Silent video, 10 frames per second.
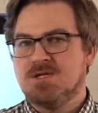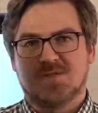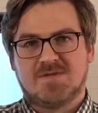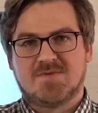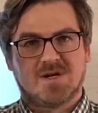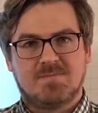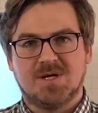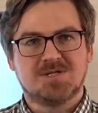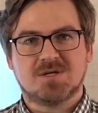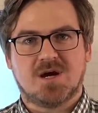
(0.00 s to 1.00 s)
So they've got a
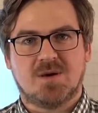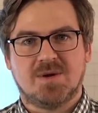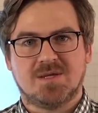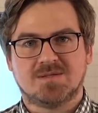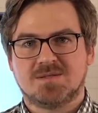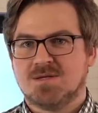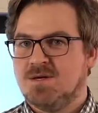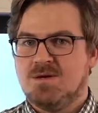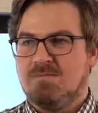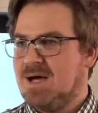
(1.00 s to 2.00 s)
bunch of comments,
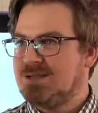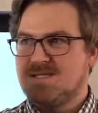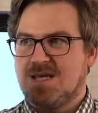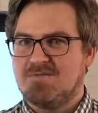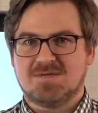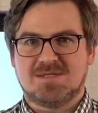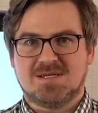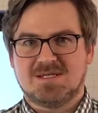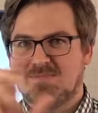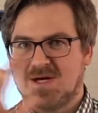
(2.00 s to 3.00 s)
band 7
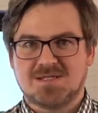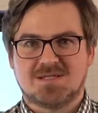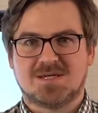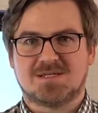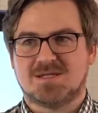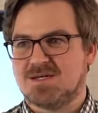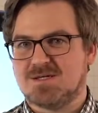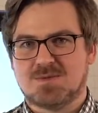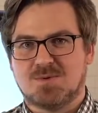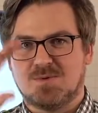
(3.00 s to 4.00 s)
this, band 6
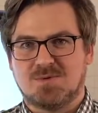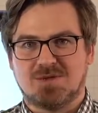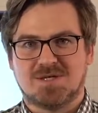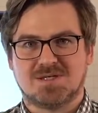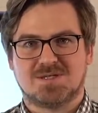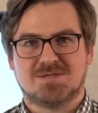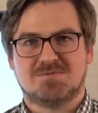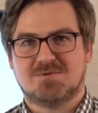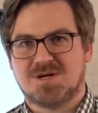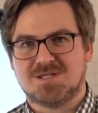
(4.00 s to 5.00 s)
this for this
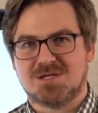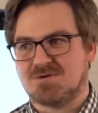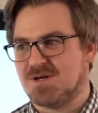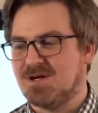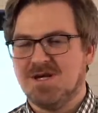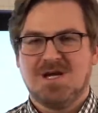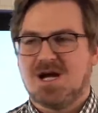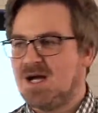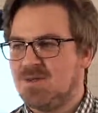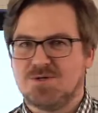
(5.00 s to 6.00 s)
criteria,
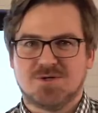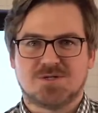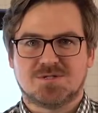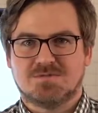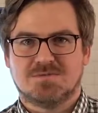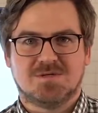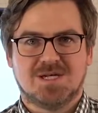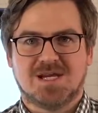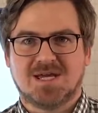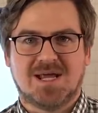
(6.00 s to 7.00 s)
and they're just
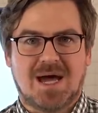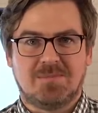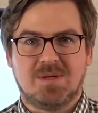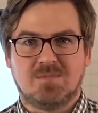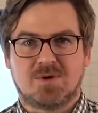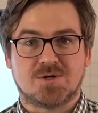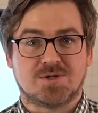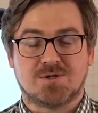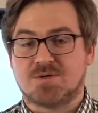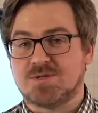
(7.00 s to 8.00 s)
getting an admin
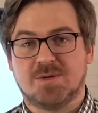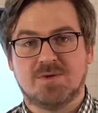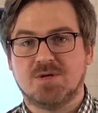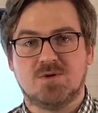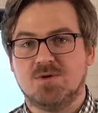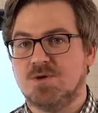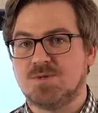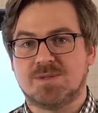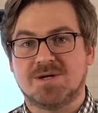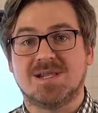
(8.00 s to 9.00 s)
person or somebody who knows
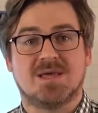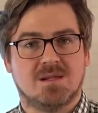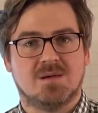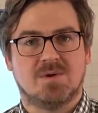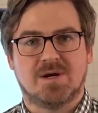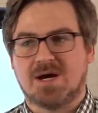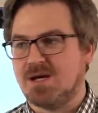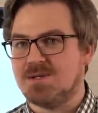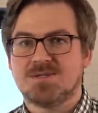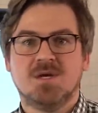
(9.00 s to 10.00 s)
very little about
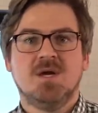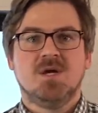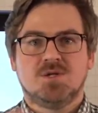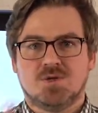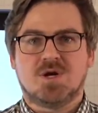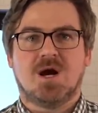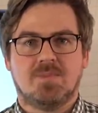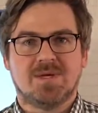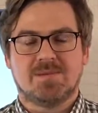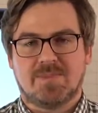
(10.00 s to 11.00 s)
IELTS to
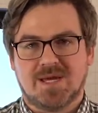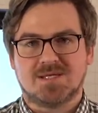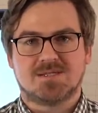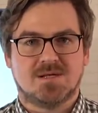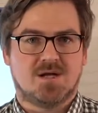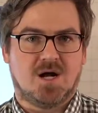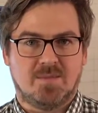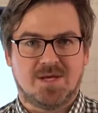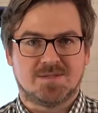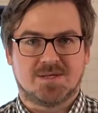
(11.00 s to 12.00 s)
copy and paste
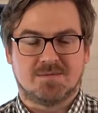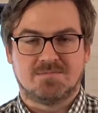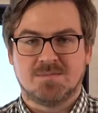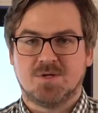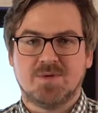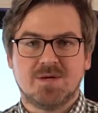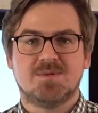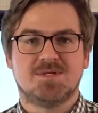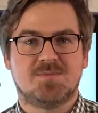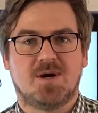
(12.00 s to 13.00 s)
comments in. You'll be able
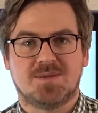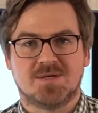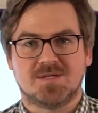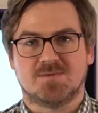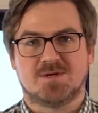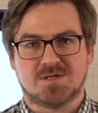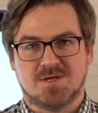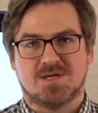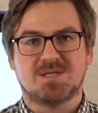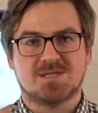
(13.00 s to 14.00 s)
to spot this because you'll
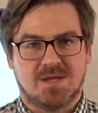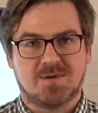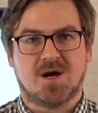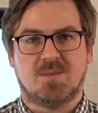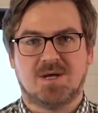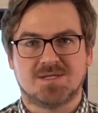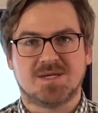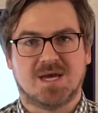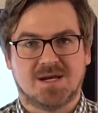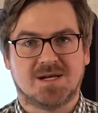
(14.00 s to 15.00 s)
get the same comments
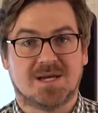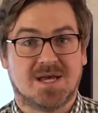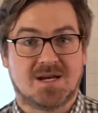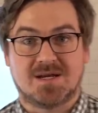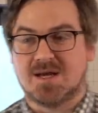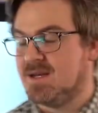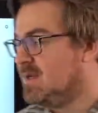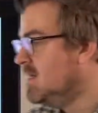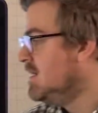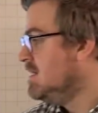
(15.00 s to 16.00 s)
again and again and again.
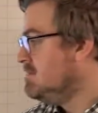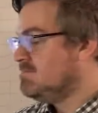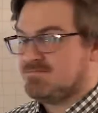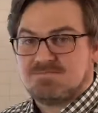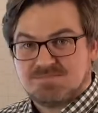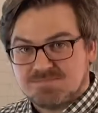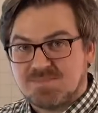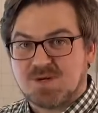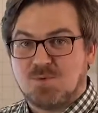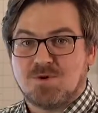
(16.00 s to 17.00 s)

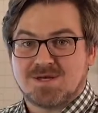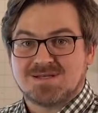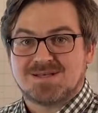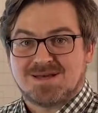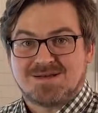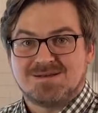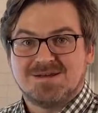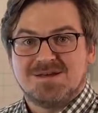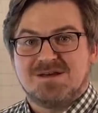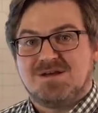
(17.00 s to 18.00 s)
Big warning sign.
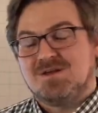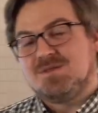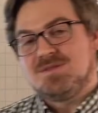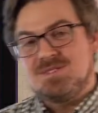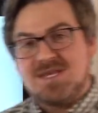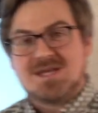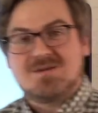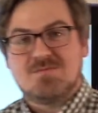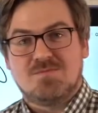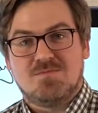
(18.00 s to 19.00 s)

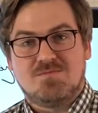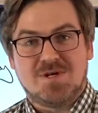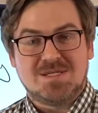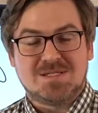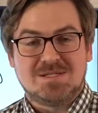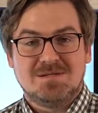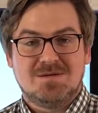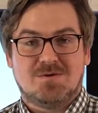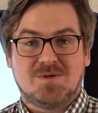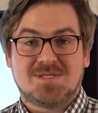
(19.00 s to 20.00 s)
Second reason,
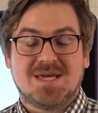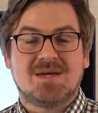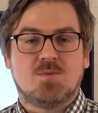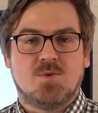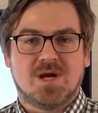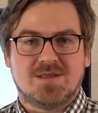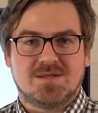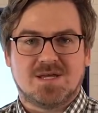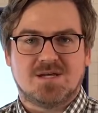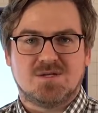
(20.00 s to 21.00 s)
or the second way that
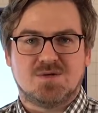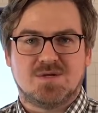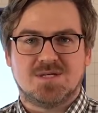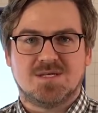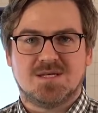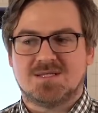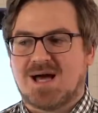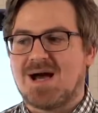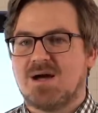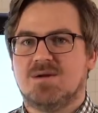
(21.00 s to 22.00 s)
they can do this, is
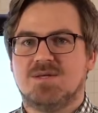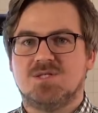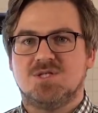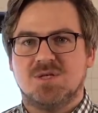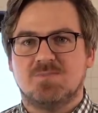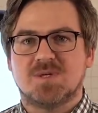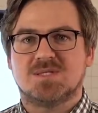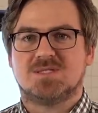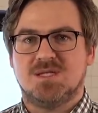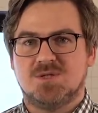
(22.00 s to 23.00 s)
hire the
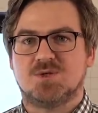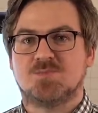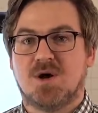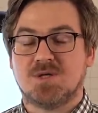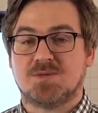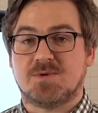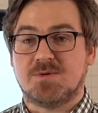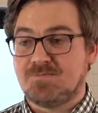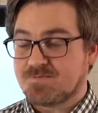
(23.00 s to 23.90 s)
cheapest teachers possible.